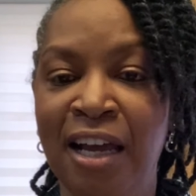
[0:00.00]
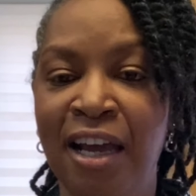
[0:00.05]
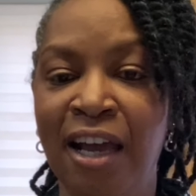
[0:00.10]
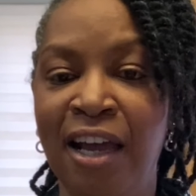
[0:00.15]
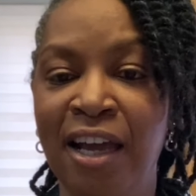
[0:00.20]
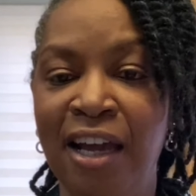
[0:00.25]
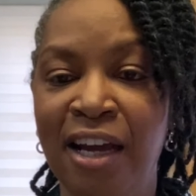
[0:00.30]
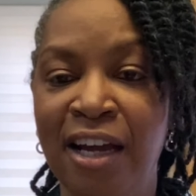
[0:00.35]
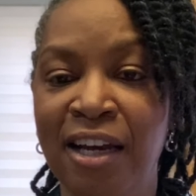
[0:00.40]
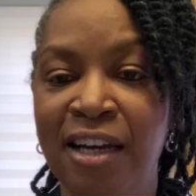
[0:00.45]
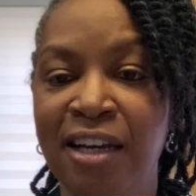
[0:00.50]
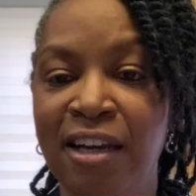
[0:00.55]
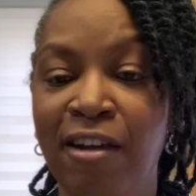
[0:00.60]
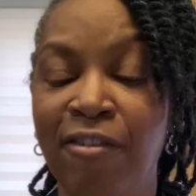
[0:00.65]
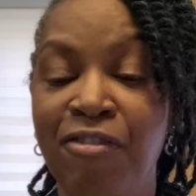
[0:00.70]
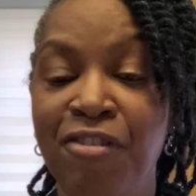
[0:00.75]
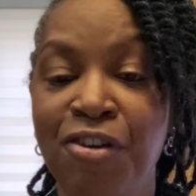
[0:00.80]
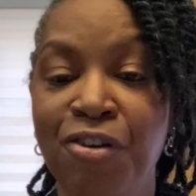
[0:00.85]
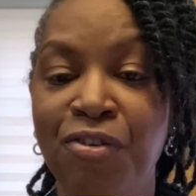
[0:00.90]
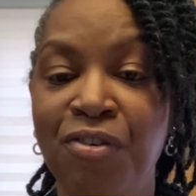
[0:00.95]
And
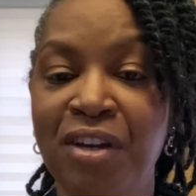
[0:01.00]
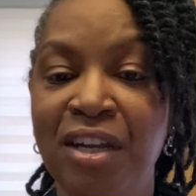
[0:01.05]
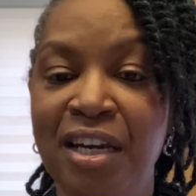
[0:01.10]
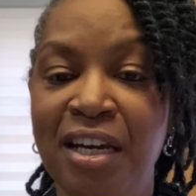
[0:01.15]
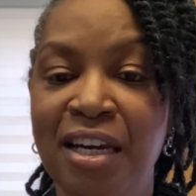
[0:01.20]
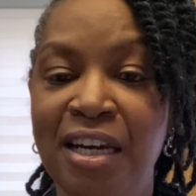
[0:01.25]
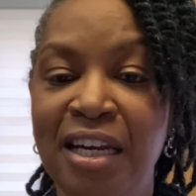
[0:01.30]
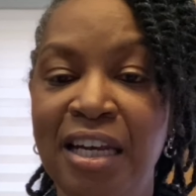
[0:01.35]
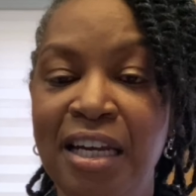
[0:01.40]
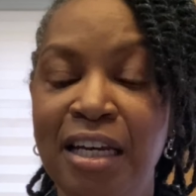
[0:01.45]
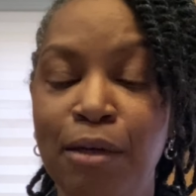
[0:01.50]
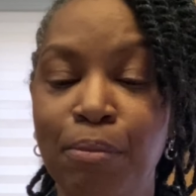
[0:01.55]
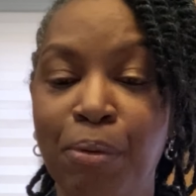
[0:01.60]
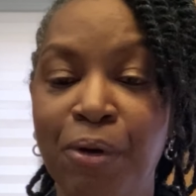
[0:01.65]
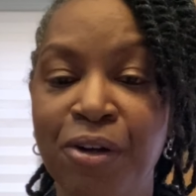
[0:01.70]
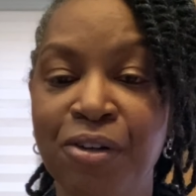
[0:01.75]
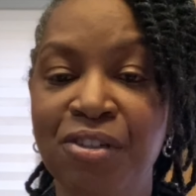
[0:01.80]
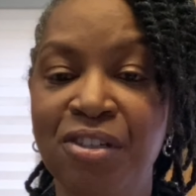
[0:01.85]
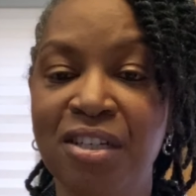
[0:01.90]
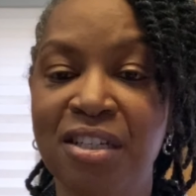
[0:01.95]
if you didn't need to
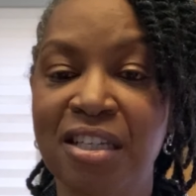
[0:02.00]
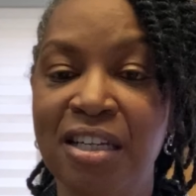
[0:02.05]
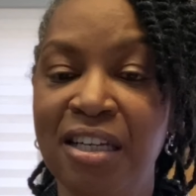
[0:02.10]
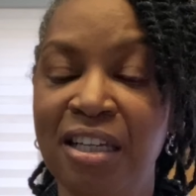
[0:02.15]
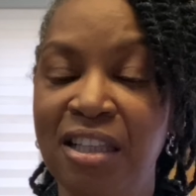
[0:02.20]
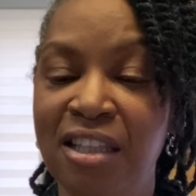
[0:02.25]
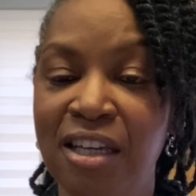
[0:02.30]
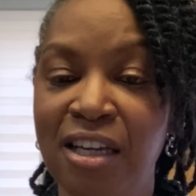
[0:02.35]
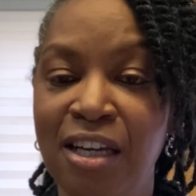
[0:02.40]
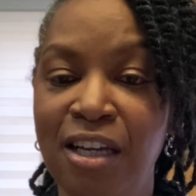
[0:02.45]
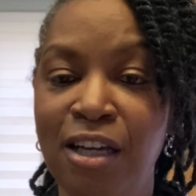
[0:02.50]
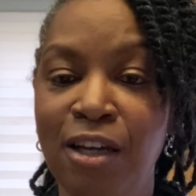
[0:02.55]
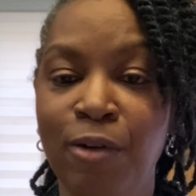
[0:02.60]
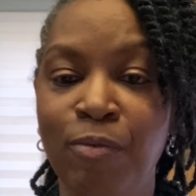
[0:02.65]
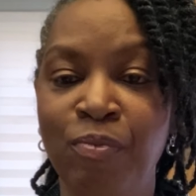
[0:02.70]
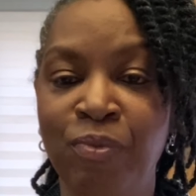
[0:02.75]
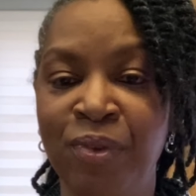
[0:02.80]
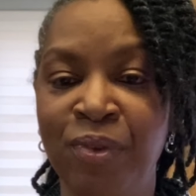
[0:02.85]
purchase anything,